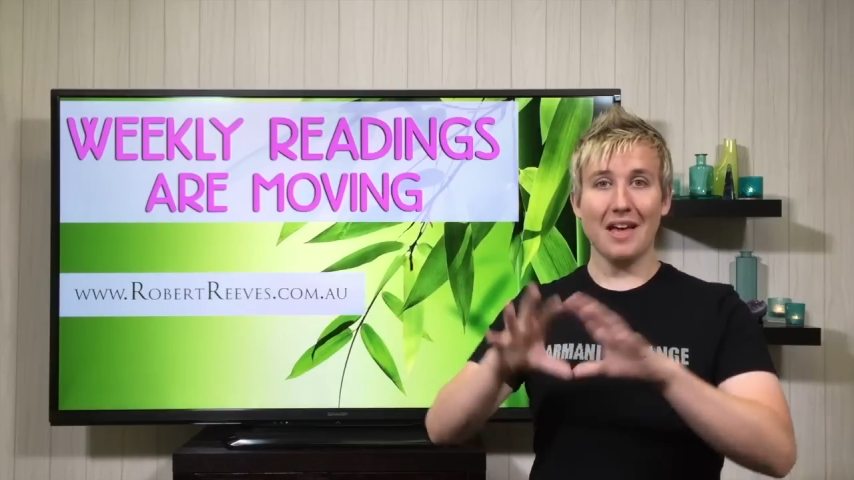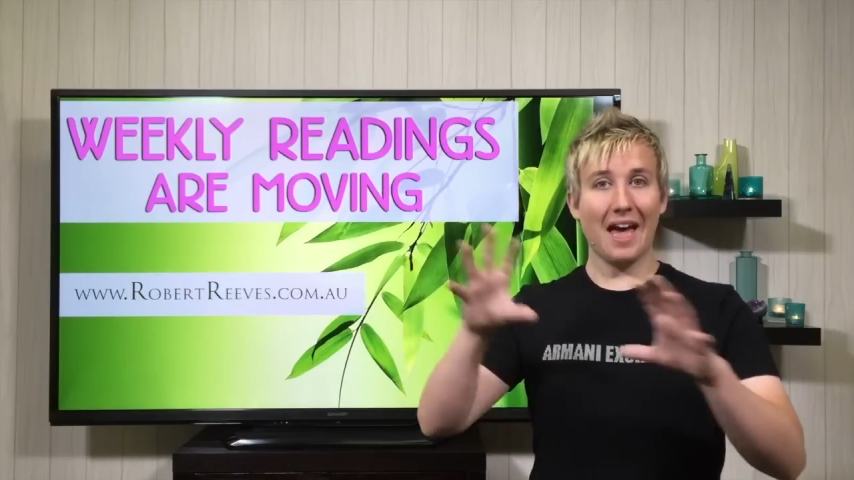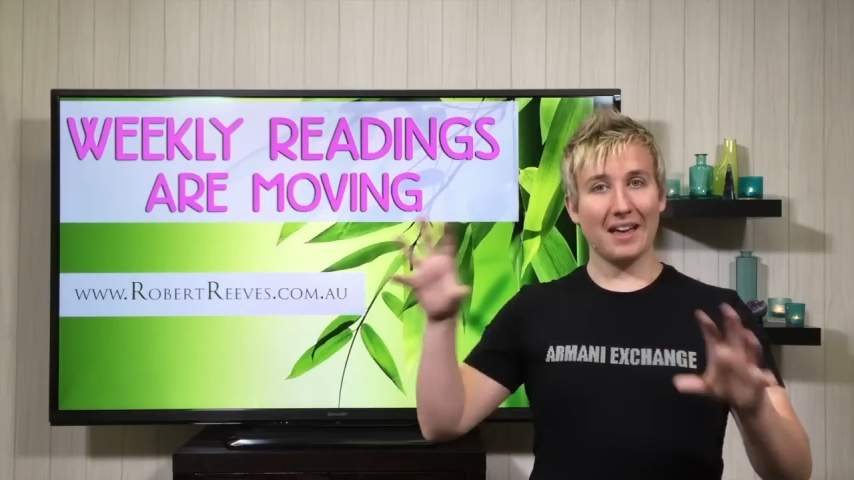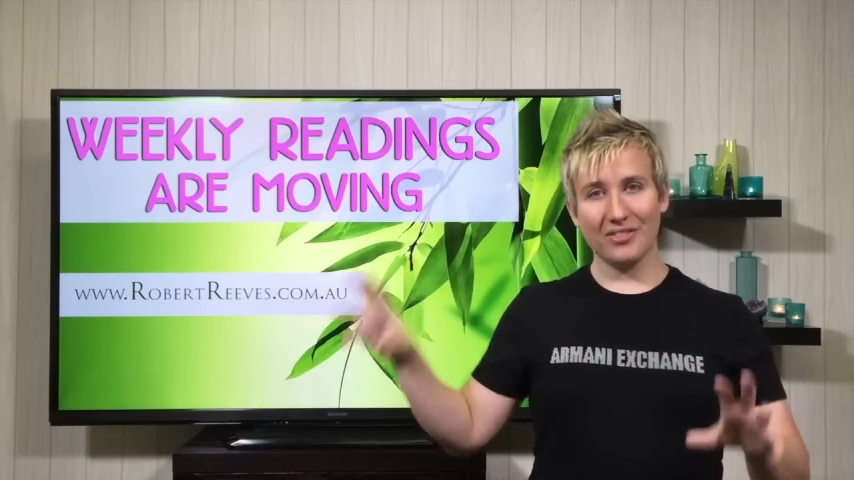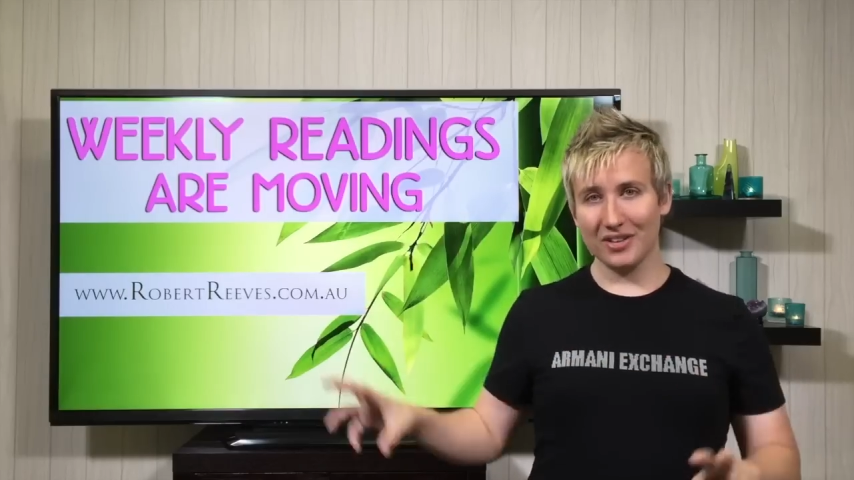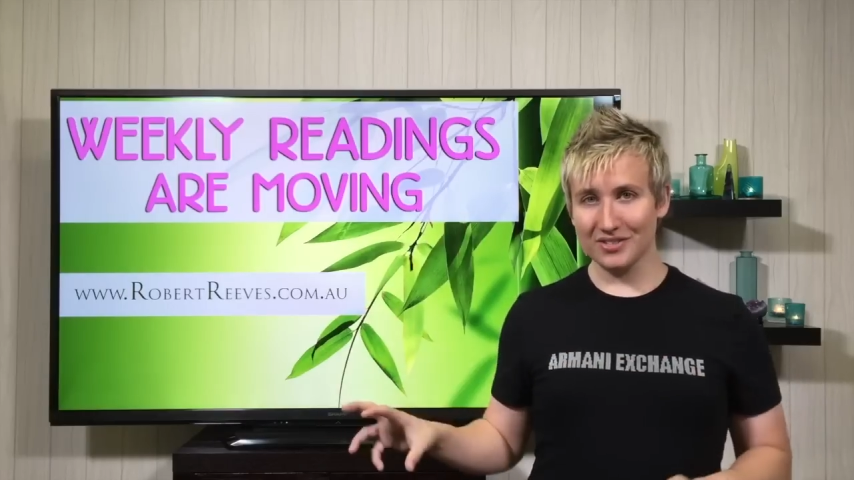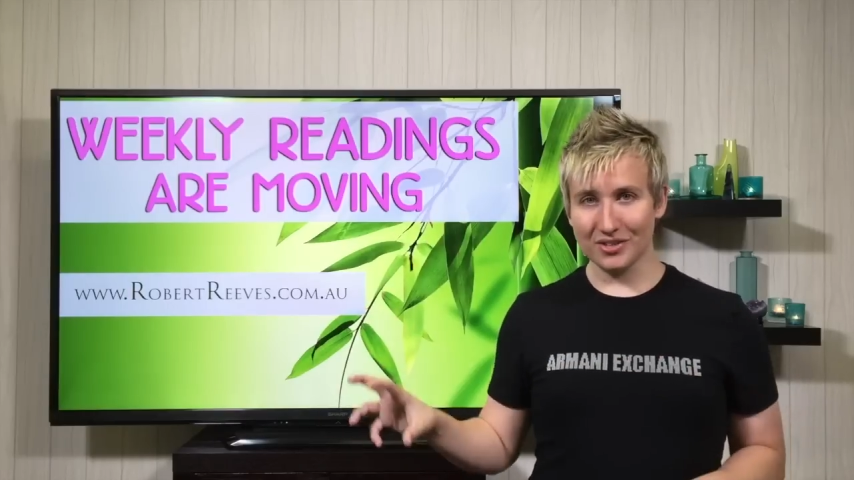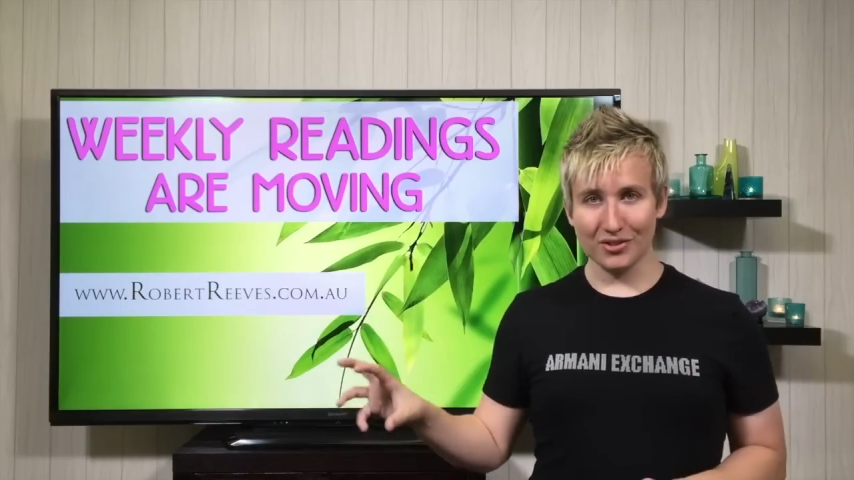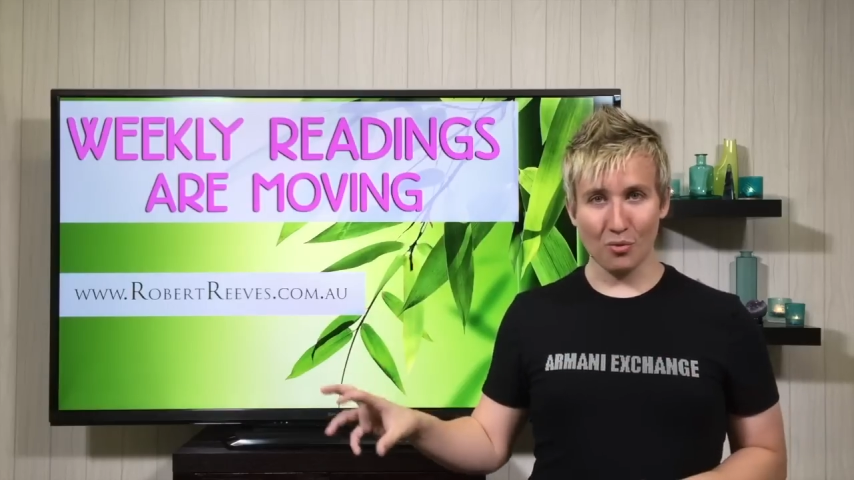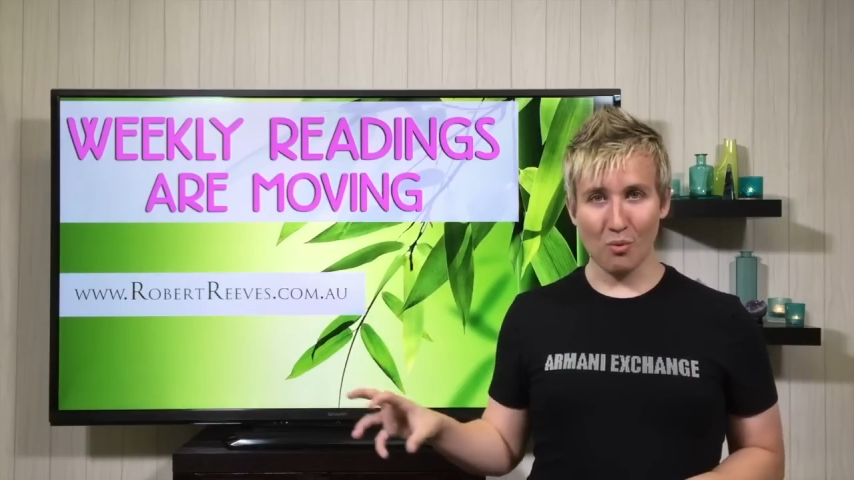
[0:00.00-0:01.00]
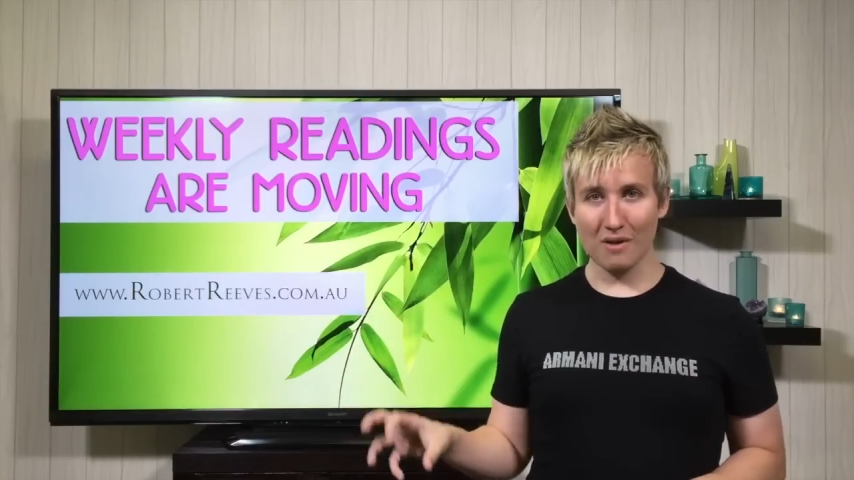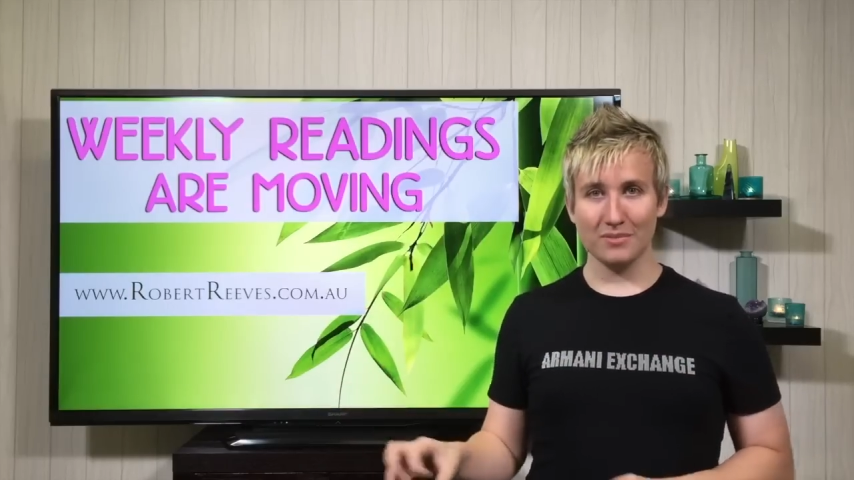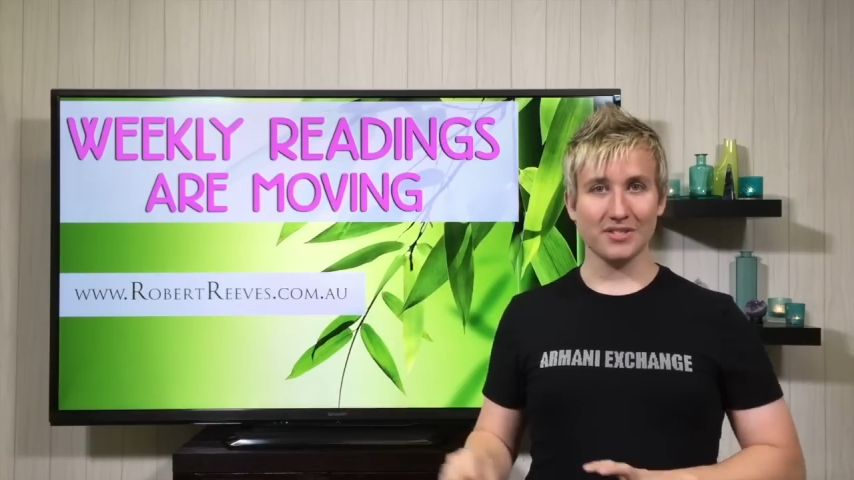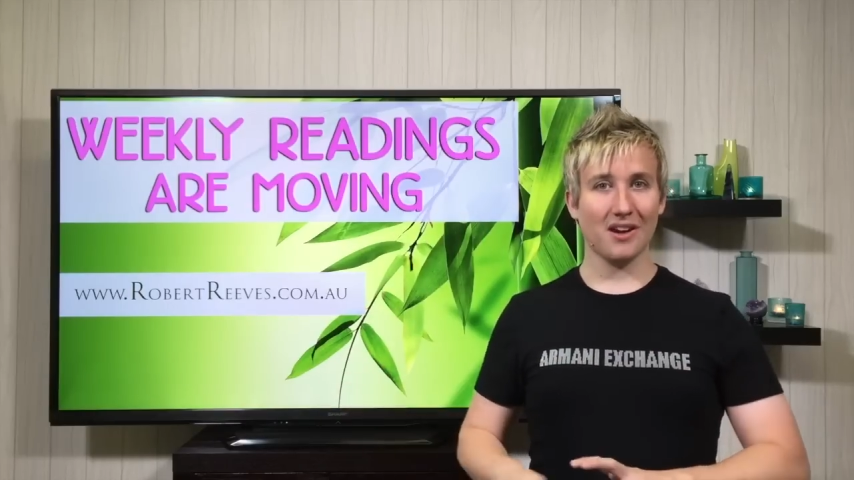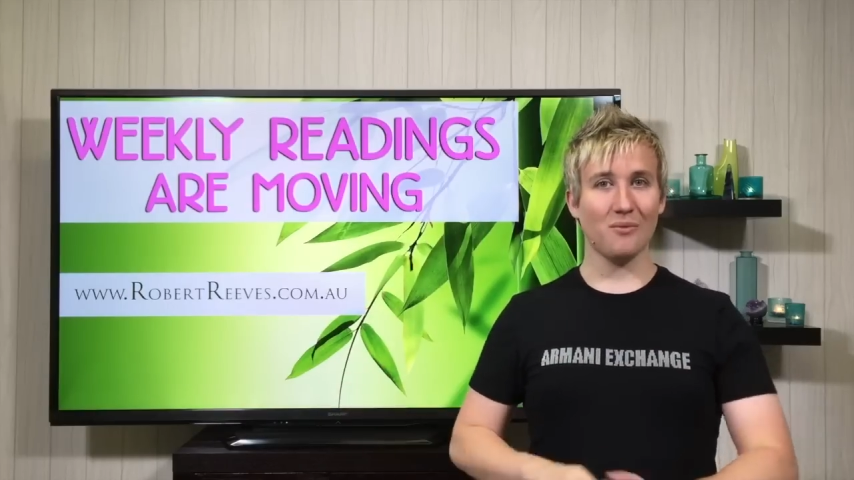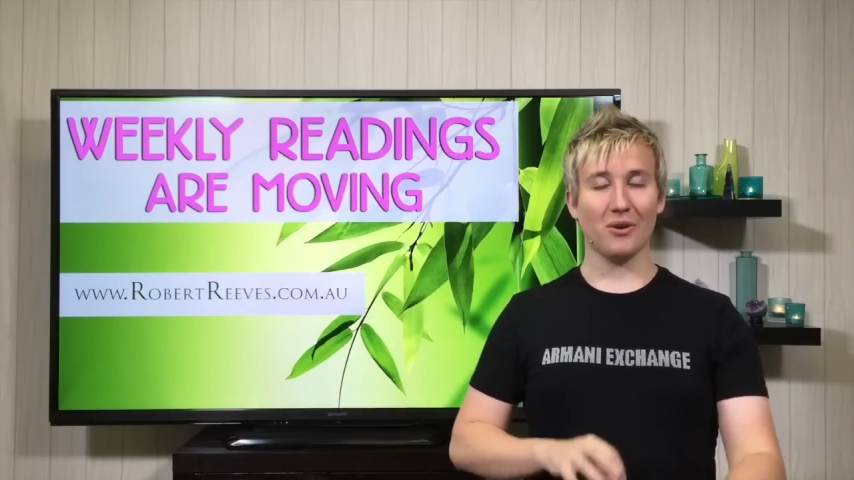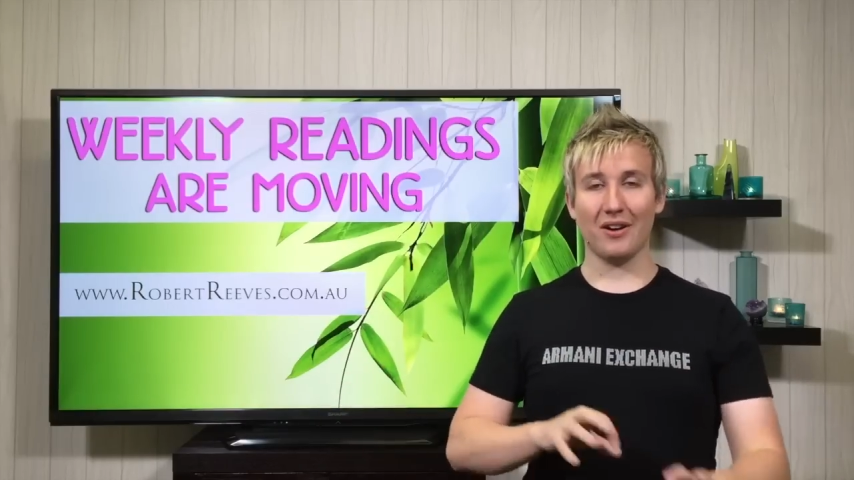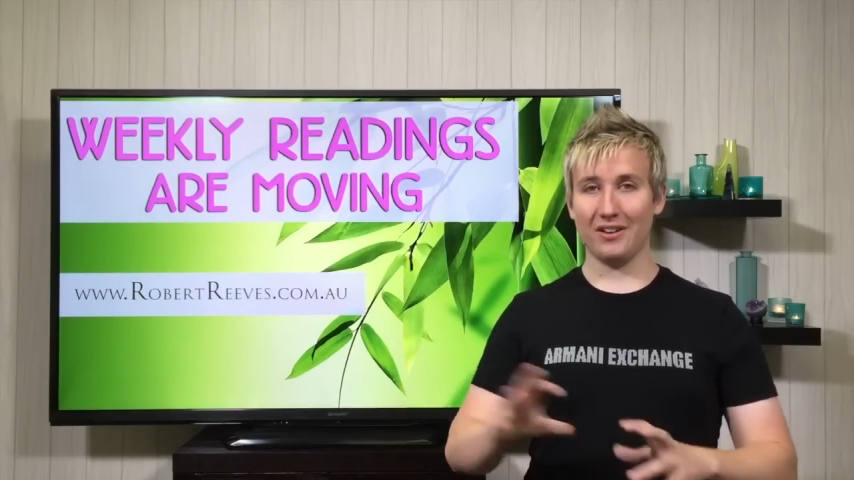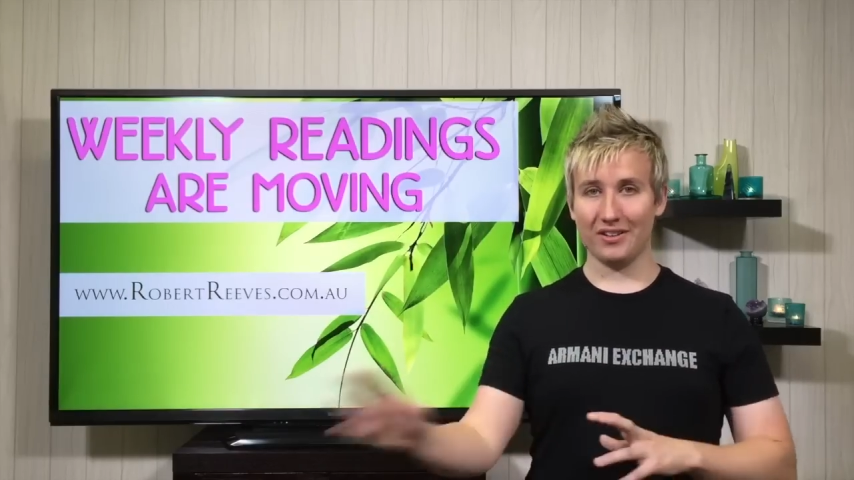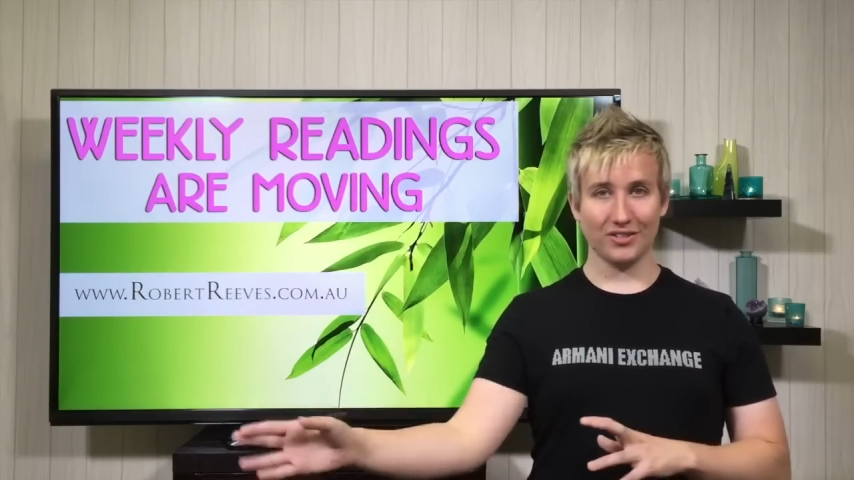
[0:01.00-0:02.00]
add things on the website
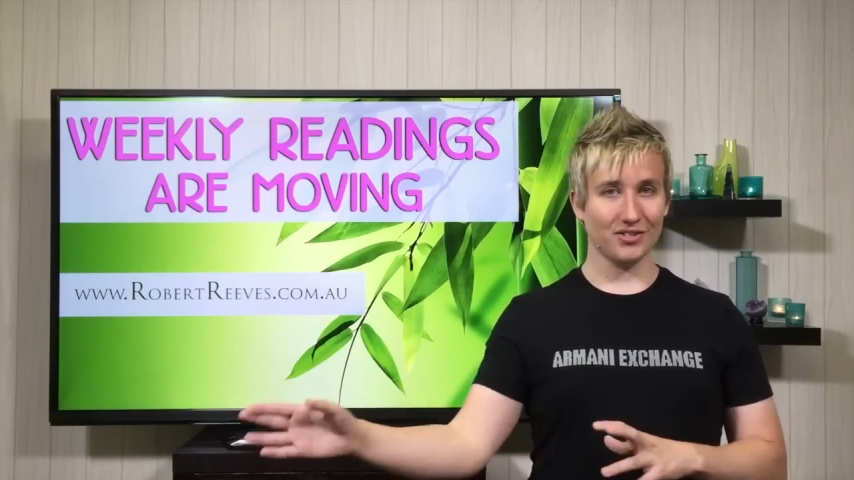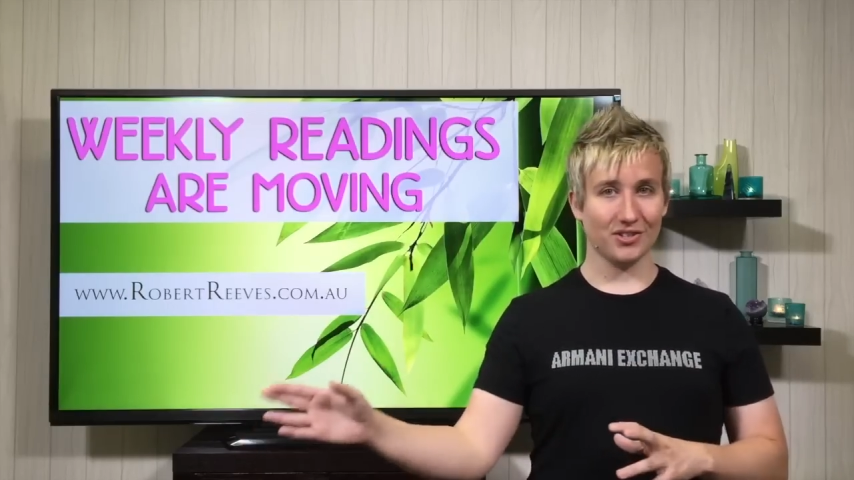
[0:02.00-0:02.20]
where you can just